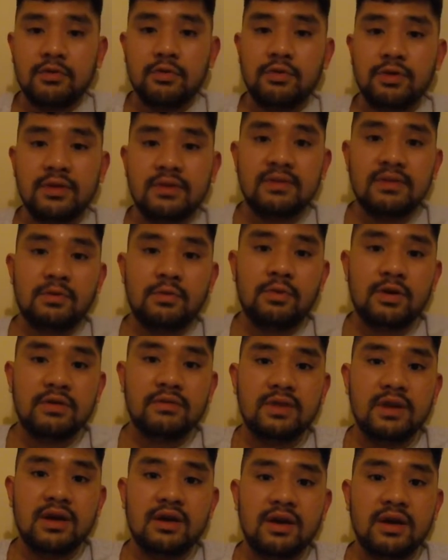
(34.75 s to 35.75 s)
I noticed that one
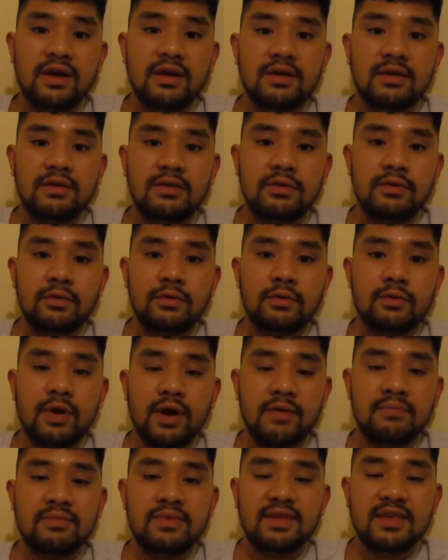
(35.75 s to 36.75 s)
of the guys who
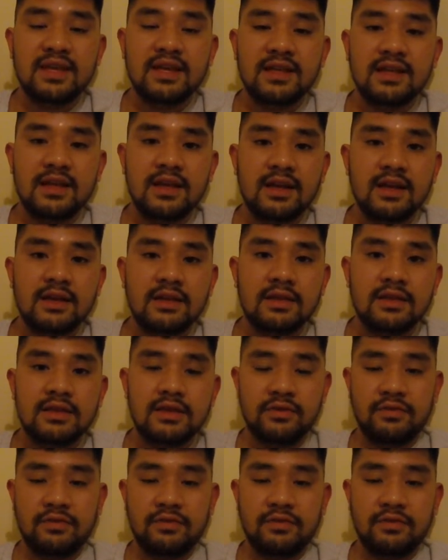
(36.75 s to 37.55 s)
I've seen in